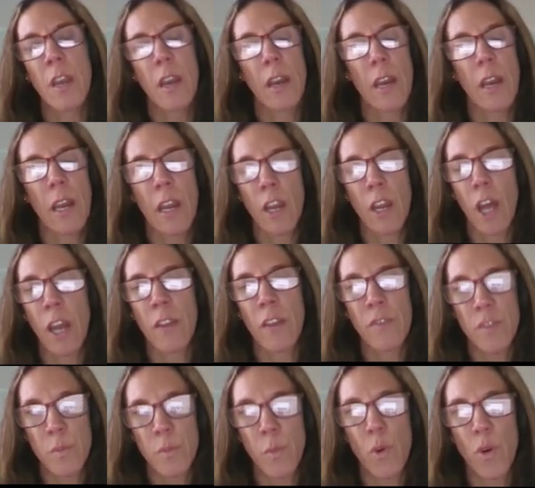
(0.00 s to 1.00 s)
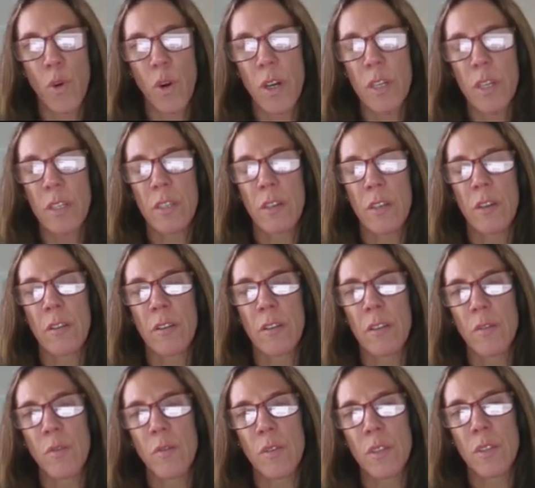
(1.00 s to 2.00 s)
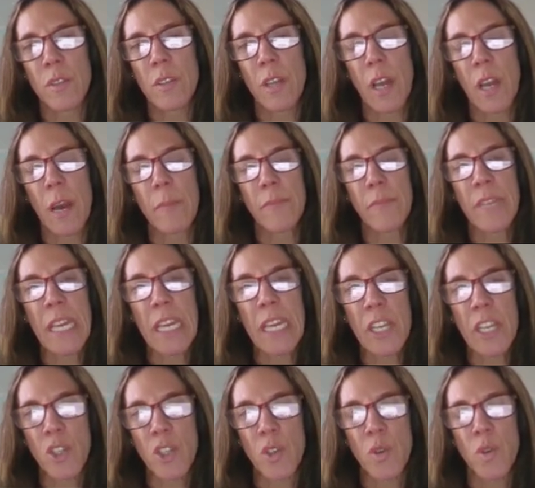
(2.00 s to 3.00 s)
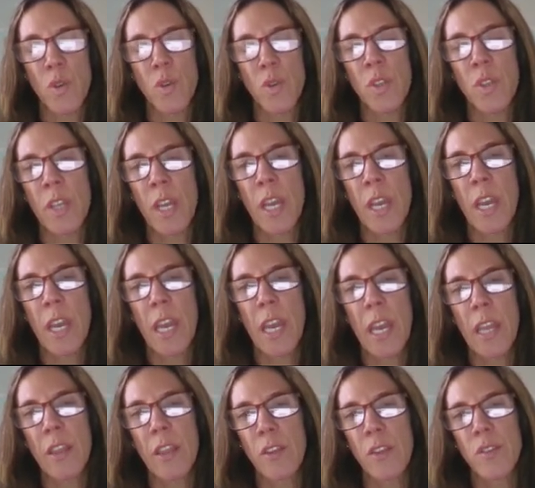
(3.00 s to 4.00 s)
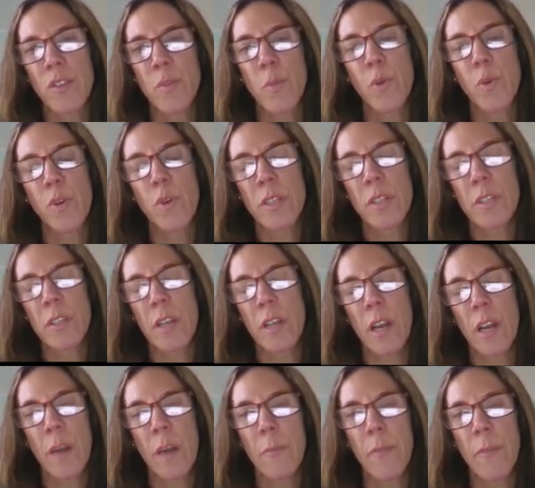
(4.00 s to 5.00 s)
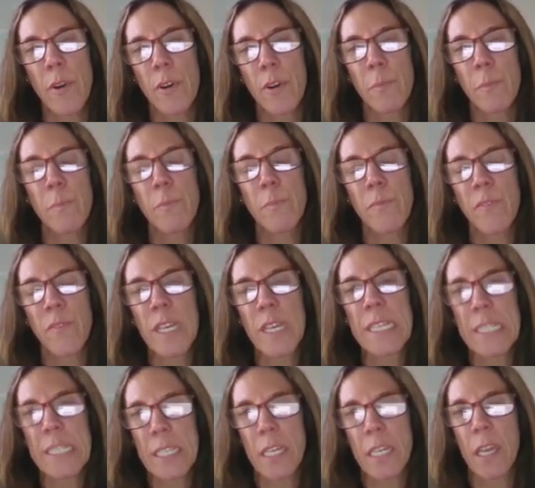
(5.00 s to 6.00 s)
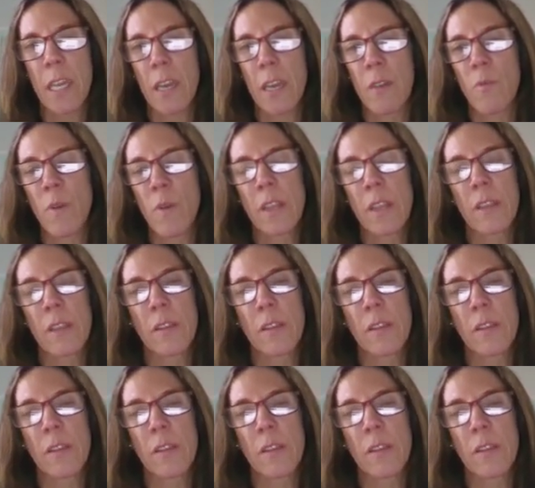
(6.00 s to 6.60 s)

lot of spores on those tissues, and those spores are very sticky when the